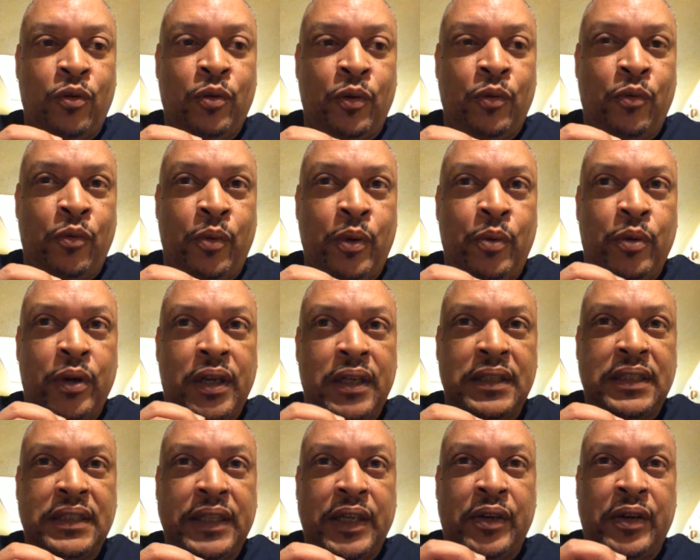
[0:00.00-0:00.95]
we were
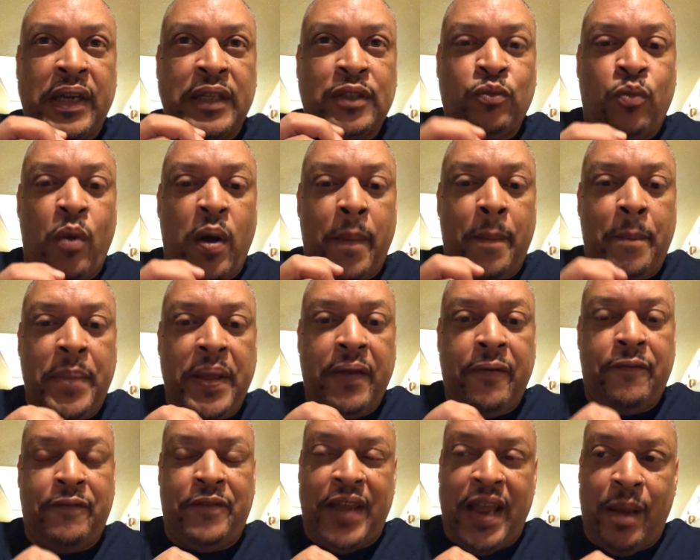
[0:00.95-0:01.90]
considered as one big
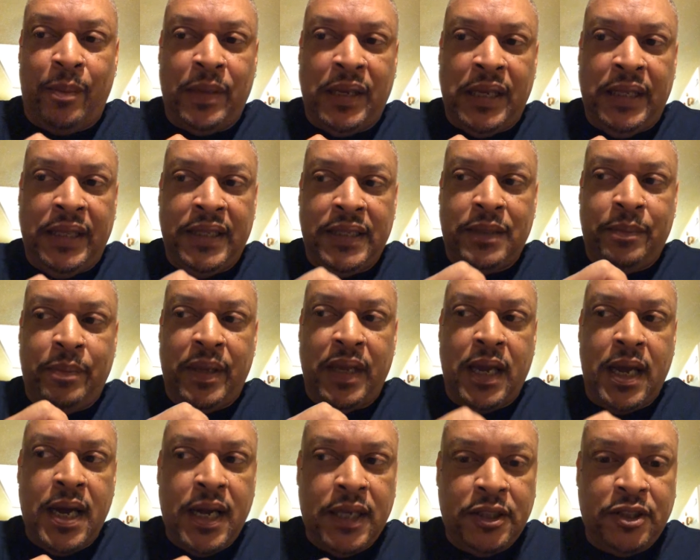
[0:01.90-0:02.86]
family in this big
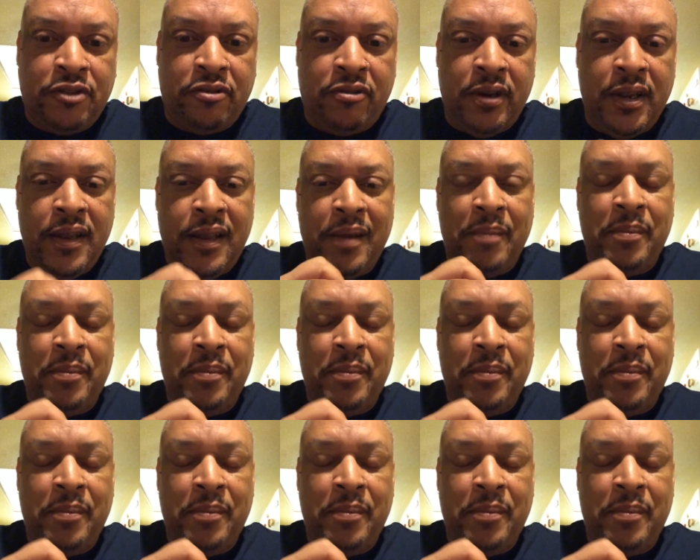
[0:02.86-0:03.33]
country.